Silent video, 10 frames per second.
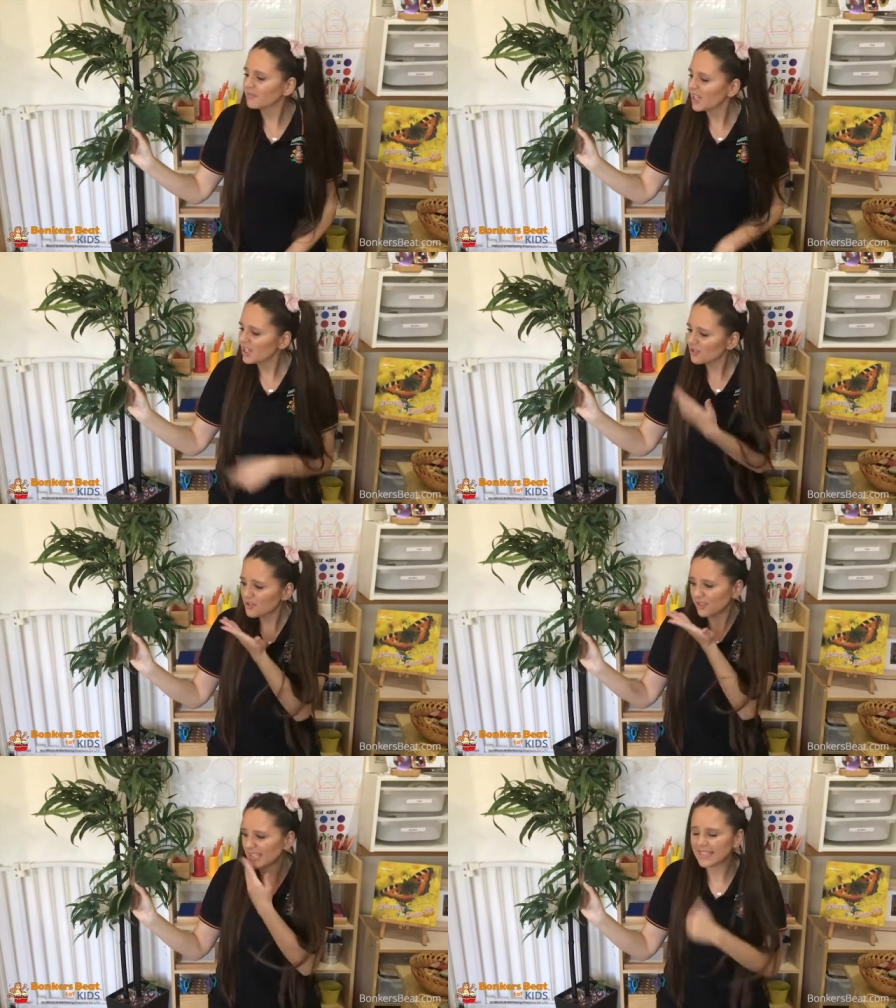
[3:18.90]
You also
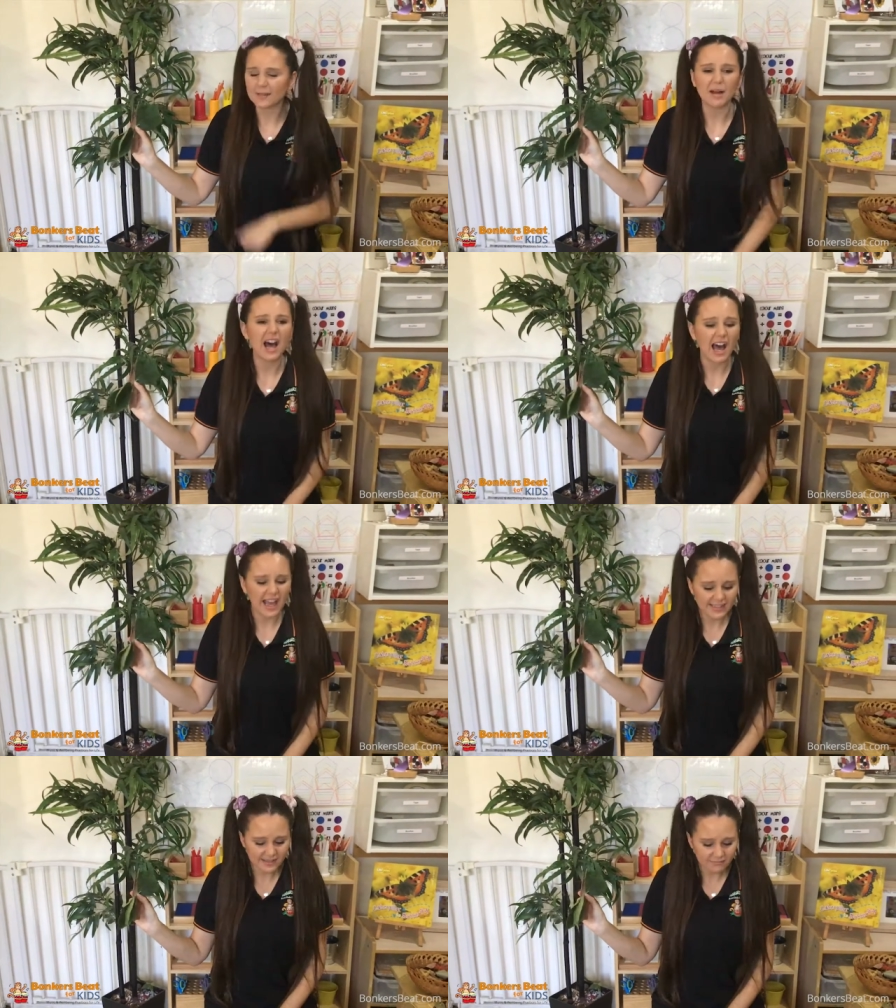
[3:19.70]
need some
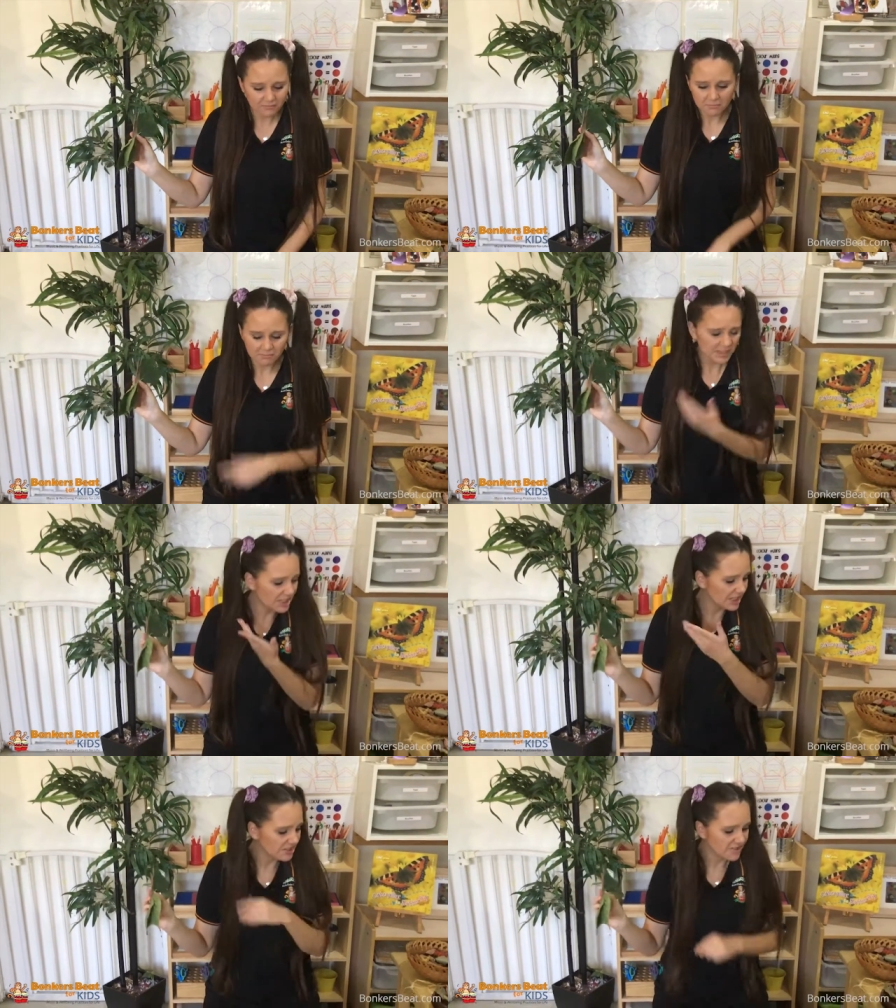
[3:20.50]
eyes, but you
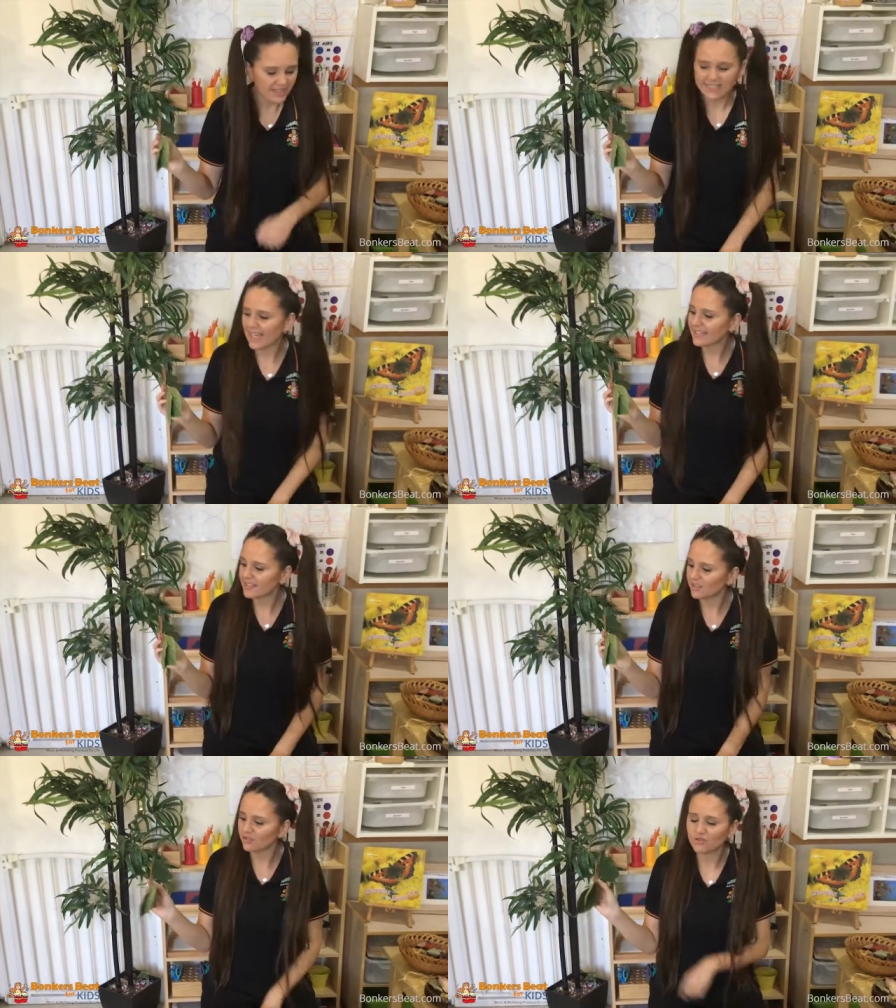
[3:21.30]
can use a
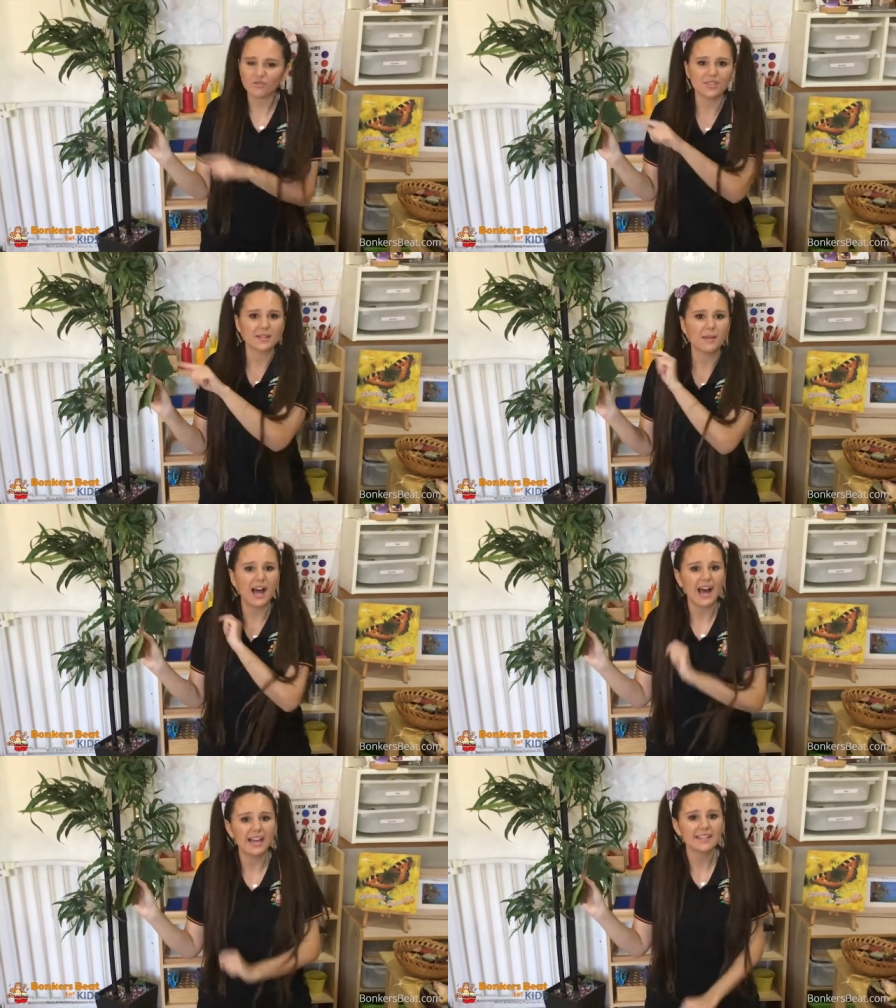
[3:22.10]
texta to draw some
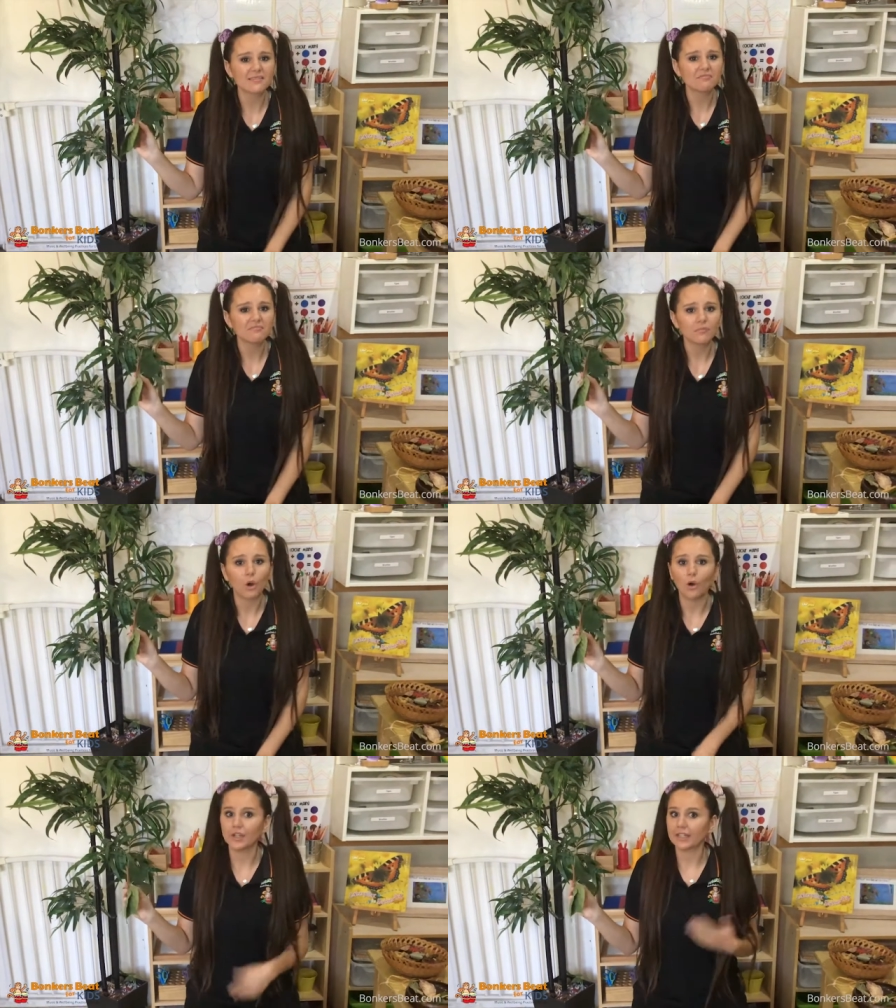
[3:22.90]
eyes,
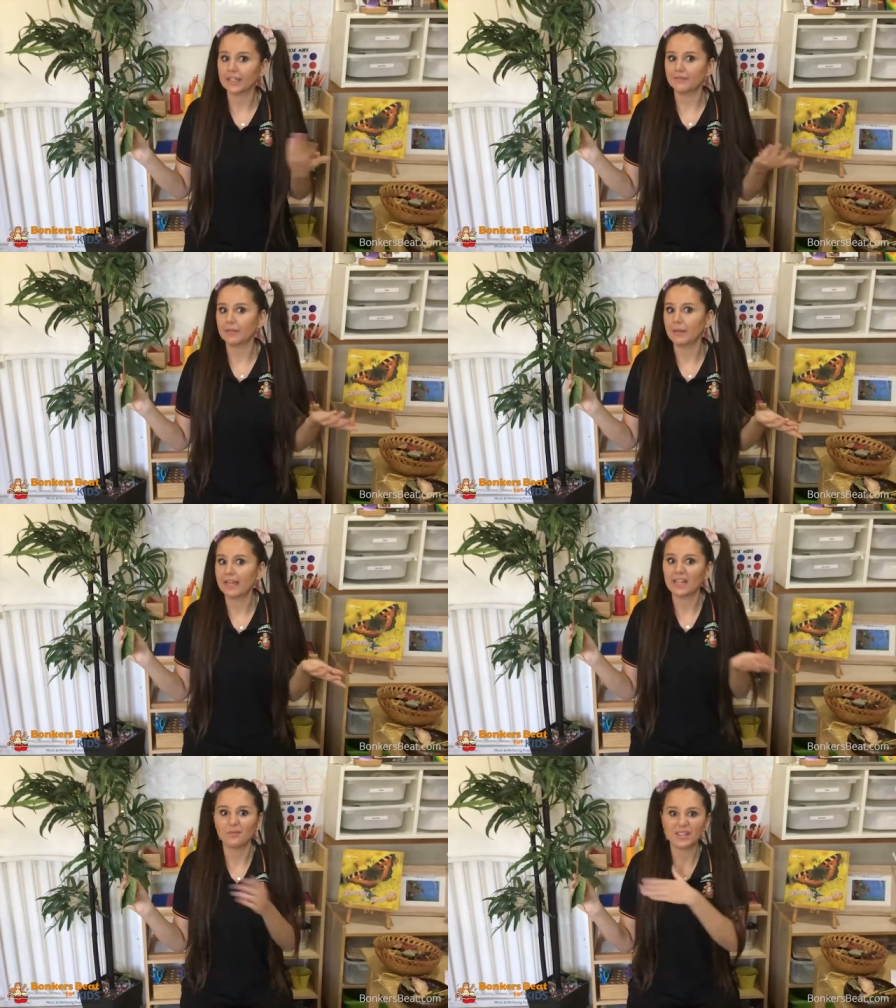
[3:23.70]
or you can even make
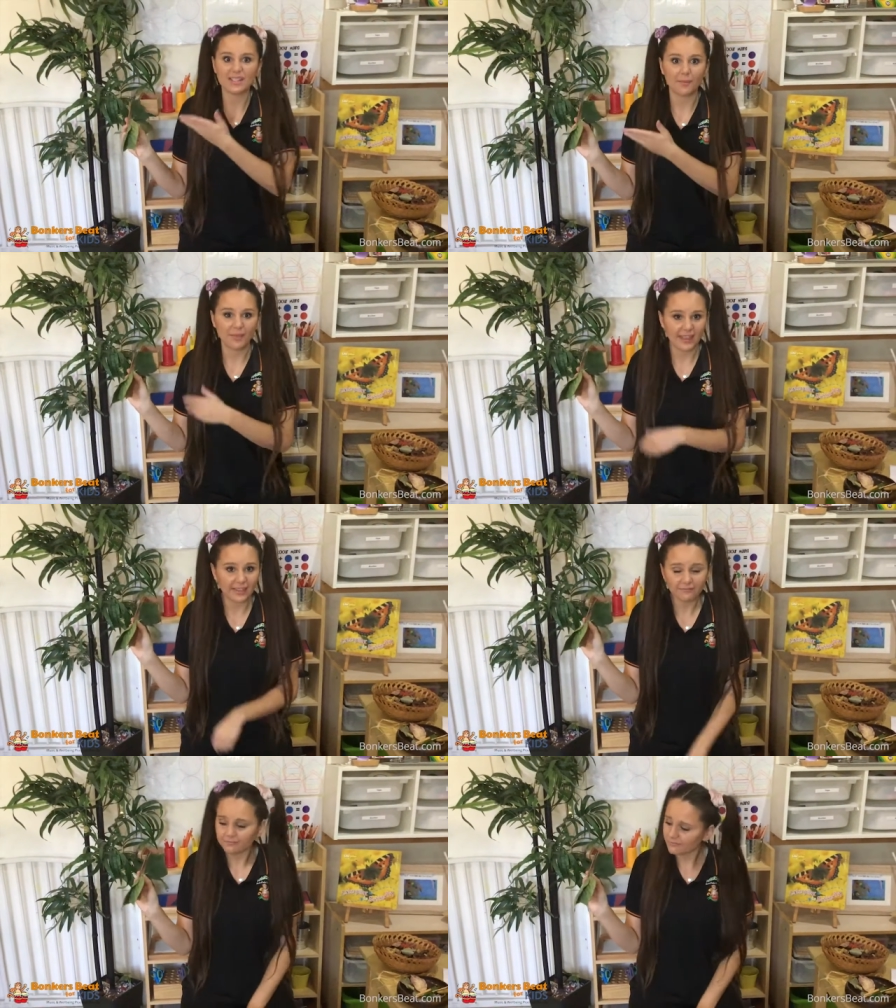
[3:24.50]
it with
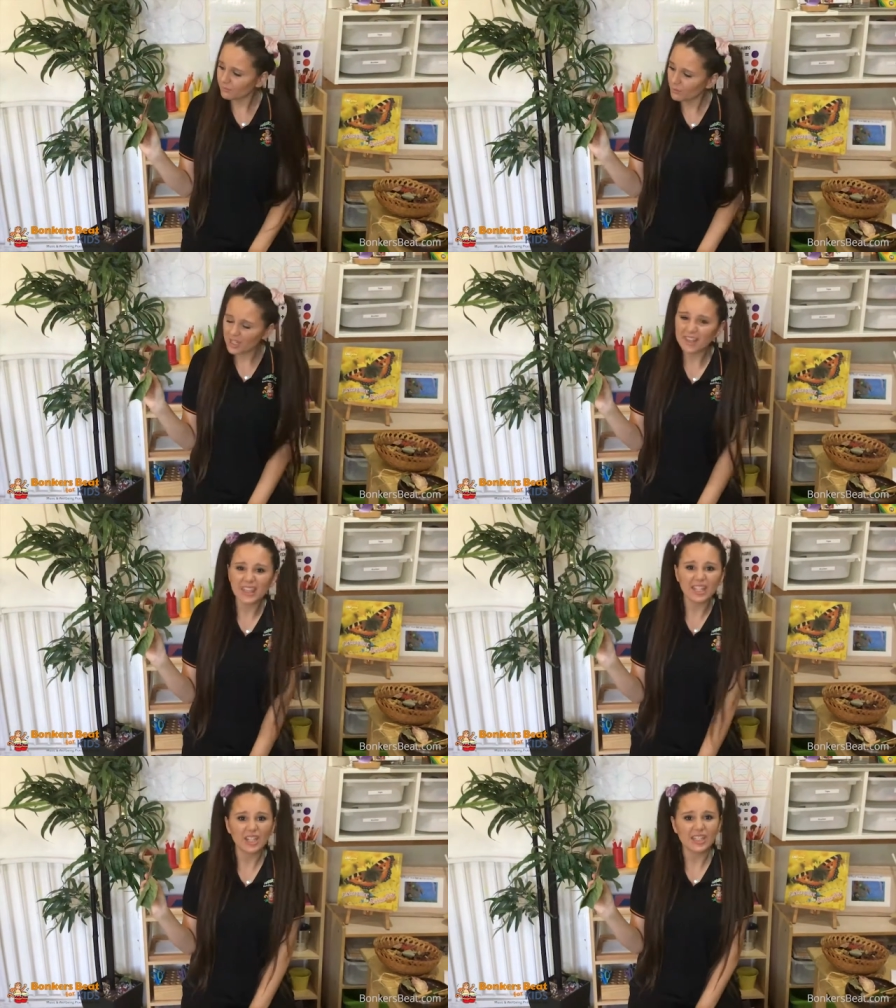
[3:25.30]
something. What do you
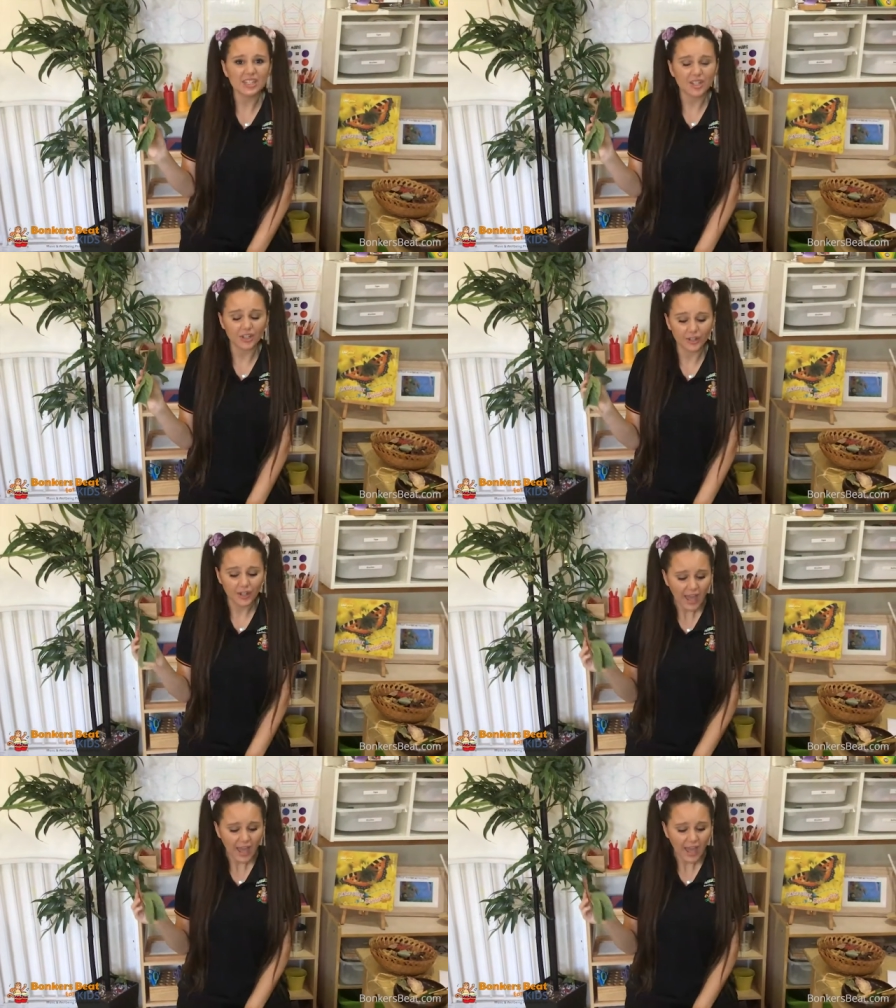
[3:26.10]
think you can do?